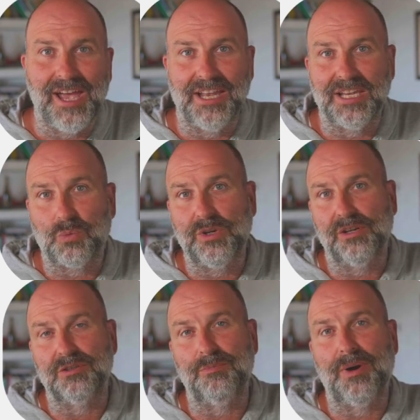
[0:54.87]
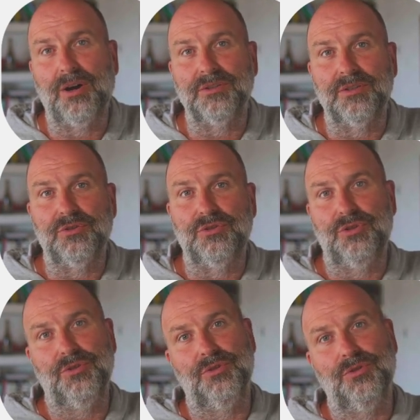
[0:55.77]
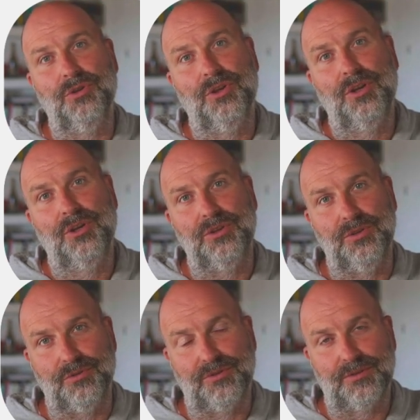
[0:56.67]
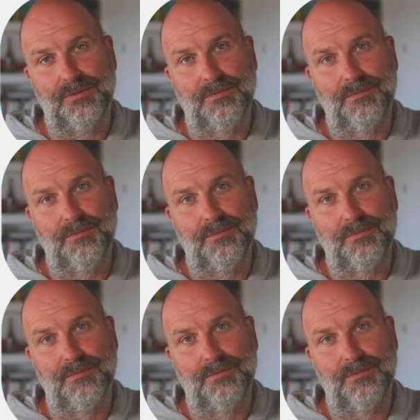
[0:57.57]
that we are about to use.